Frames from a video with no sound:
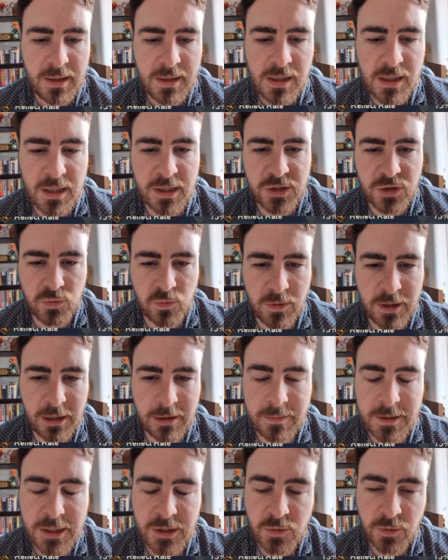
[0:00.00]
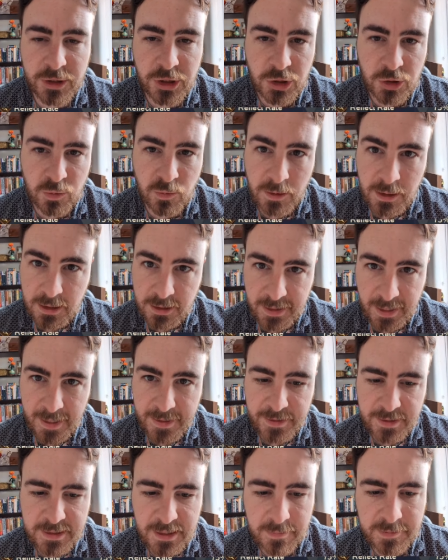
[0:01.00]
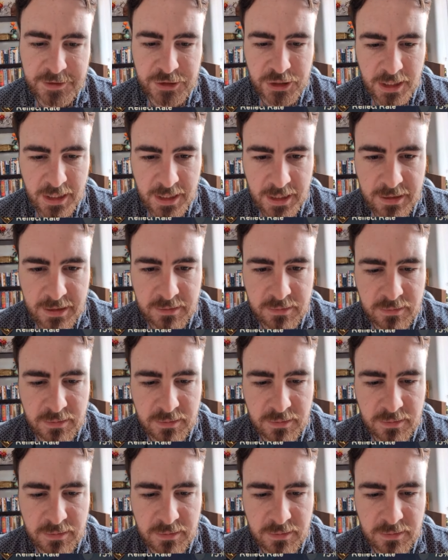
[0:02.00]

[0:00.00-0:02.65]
as well, because we just weren't getting the damage in